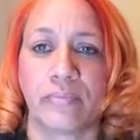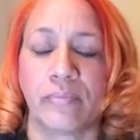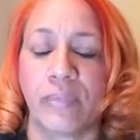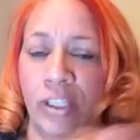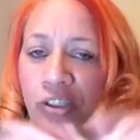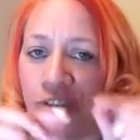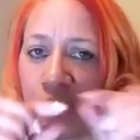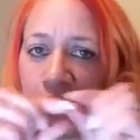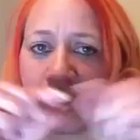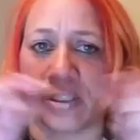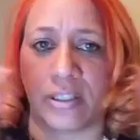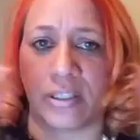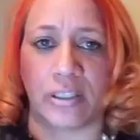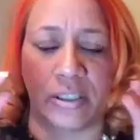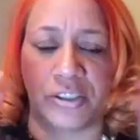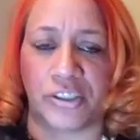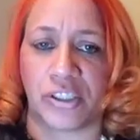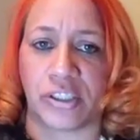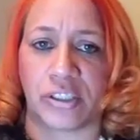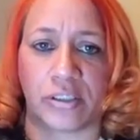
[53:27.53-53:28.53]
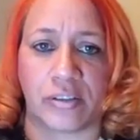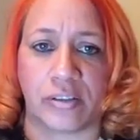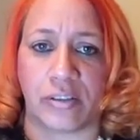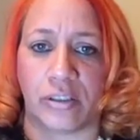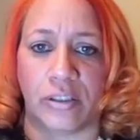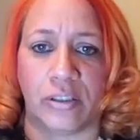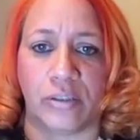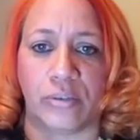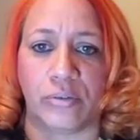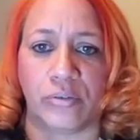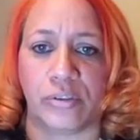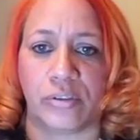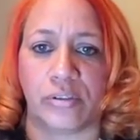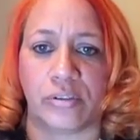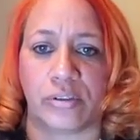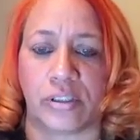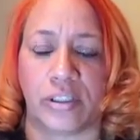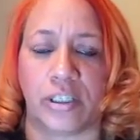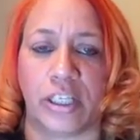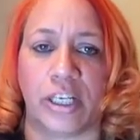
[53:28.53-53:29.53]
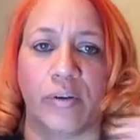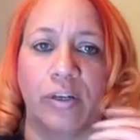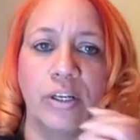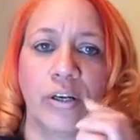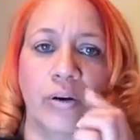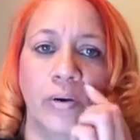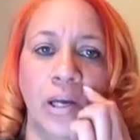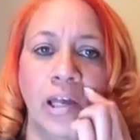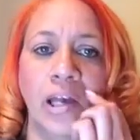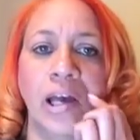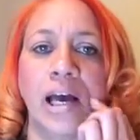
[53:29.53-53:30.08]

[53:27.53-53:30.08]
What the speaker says: It's just a little scenario.